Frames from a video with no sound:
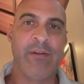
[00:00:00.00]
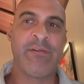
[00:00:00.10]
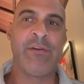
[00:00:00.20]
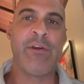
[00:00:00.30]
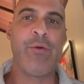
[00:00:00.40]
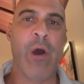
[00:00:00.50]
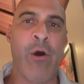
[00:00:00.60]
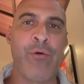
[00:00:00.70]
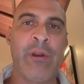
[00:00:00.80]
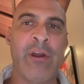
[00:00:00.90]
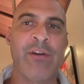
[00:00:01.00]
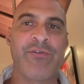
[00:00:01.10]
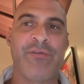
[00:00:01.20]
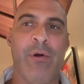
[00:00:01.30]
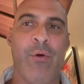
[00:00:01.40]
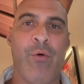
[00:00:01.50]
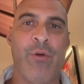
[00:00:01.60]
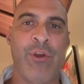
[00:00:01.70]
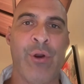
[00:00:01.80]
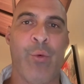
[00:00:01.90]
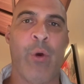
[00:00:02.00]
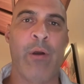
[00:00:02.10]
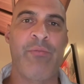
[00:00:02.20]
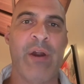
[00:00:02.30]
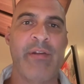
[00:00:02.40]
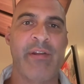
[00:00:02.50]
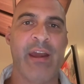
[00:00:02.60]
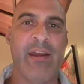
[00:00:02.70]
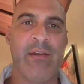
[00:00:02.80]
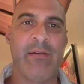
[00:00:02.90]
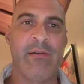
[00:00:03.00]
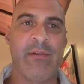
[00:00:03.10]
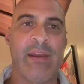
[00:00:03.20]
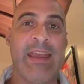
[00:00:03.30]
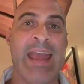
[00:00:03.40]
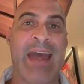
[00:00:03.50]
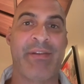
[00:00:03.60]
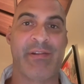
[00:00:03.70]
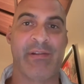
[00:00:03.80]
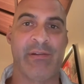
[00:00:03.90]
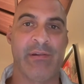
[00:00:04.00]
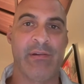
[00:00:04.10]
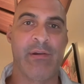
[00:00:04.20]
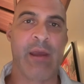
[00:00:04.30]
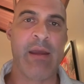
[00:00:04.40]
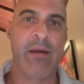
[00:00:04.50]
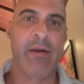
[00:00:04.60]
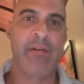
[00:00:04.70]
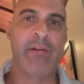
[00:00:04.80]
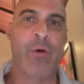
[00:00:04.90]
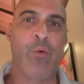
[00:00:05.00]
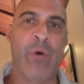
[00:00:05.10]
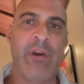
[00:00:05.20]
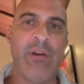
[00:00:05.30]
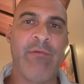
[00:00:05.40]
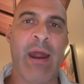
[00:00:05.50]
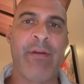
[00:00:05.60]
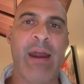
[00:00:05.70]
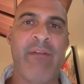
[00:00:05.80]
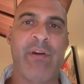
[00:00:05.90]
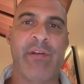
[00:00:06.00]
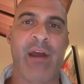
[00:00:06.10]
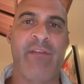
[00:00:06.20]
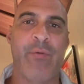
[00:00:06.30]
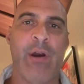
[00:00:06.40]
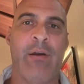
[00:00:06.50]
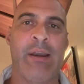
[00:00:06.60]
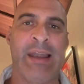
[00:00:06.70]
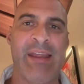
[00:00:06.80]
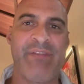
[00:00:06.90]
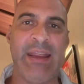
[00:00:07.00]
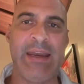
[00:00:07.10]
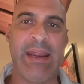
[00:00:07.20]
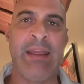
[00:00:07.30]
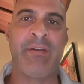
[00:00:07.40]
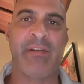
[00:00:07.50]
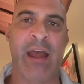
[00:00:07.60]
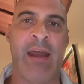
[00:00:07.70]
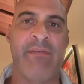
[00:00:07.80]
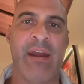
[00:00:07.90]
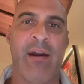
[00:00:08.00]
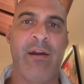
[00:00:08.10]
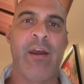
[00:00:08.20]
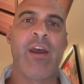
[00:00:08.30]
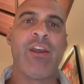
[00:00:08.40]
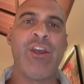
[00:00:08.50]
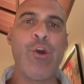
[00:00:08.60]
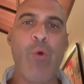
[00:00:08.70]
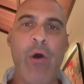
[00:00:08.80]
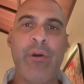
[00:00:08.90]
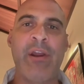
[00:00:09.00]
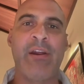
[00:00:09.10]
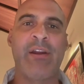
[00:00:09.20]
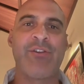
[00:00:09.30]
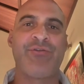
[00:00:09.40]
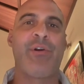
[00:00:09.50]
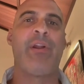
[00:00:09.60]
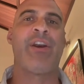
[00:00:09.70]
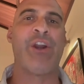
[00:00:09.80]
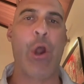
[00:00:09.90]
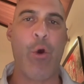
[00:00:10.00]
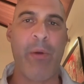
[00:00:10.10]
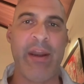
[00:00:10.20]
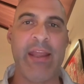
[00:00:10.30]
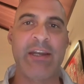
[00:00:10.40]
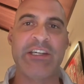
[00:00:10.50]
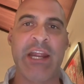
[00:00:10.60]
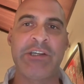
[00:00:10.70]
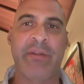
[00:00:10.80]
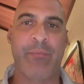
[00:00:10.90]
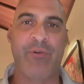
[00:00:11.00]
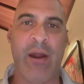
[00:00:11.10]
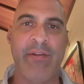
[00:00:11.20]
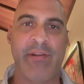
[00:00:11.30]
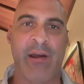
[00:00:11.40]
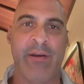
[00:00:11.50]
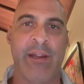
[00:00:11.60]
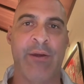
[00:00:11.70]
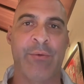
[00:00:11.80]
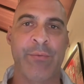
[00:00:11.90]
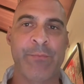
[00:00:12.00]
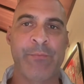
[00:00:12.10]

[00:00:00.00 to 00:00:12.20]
Do you own and control your WordPress site? Yes. Okay. So wouldn't you rather have your software living inside of there? You own it and control it. Nobody can change the price on you.